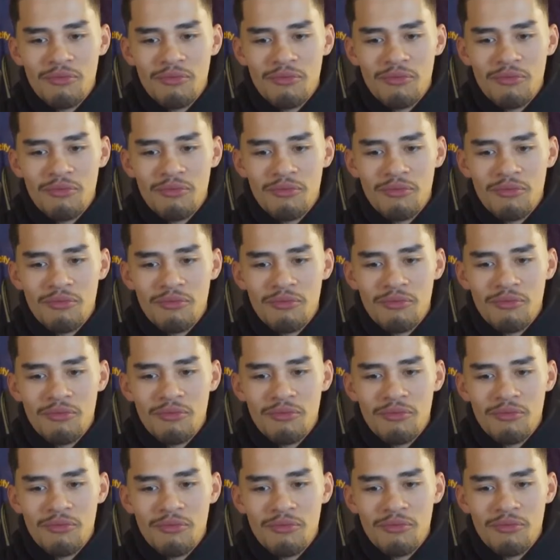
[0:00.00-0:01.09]

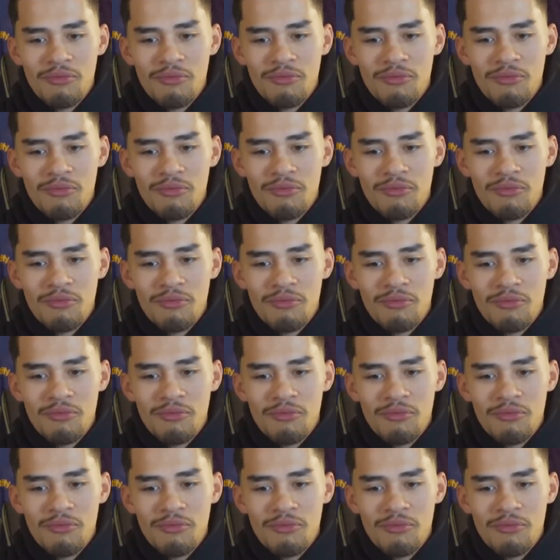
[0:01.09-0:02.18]

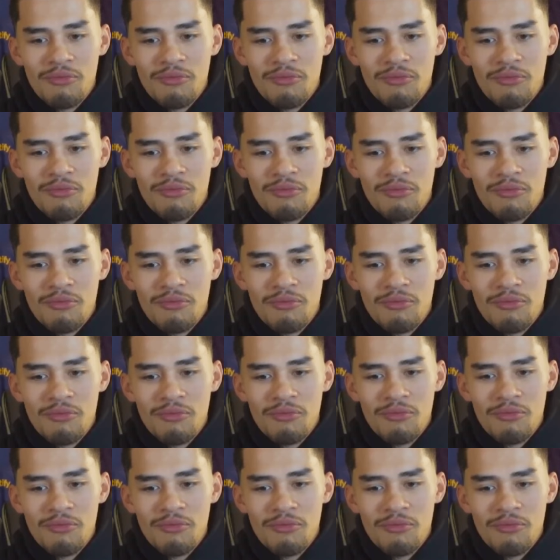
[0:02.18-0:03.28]

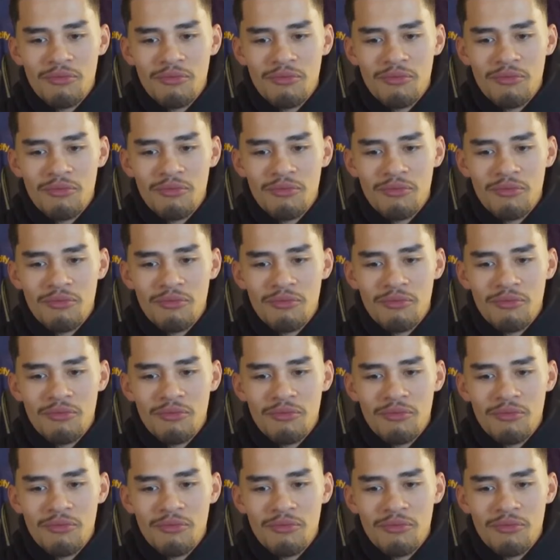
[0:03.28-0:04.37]

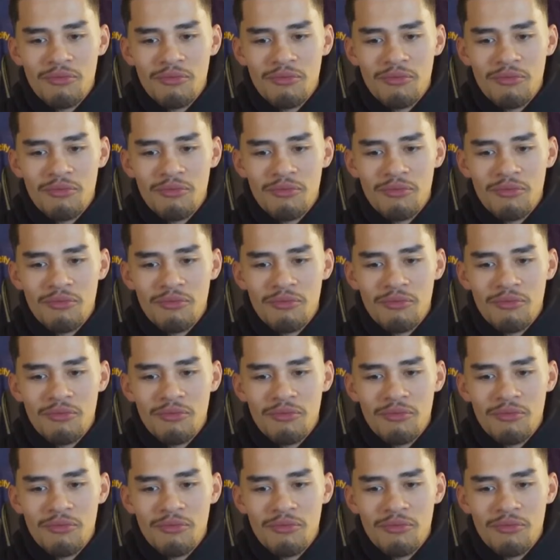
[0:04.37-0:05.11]
(silent)